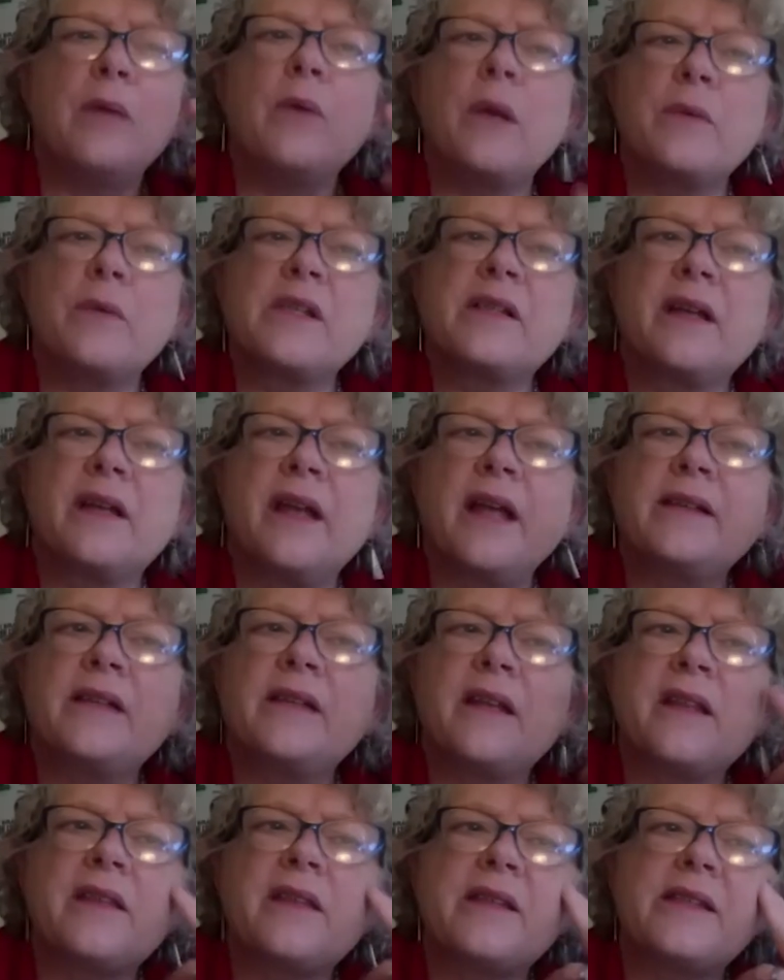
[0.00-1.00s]
it was
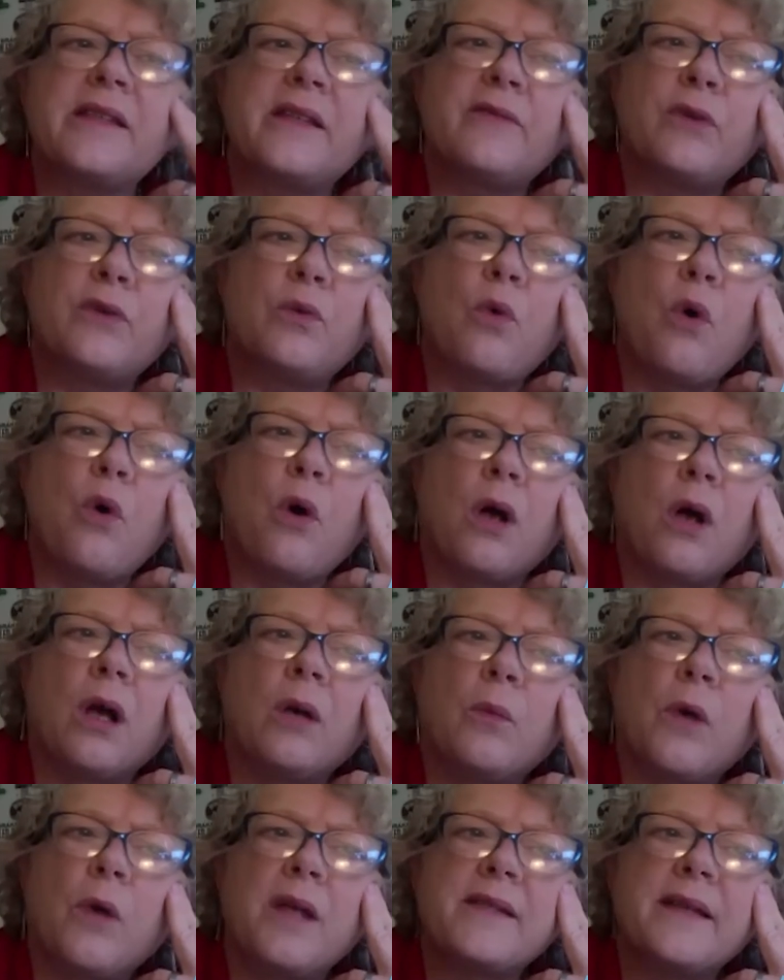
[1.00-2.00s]
connected to the Civil
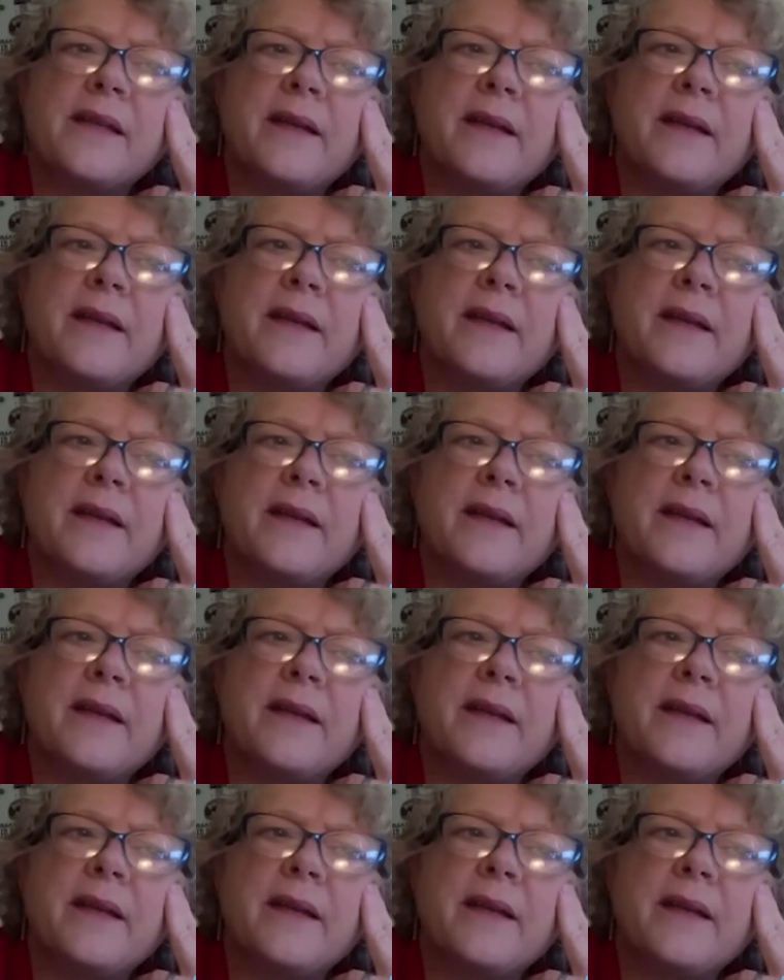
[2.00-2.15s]
War, wasn't it?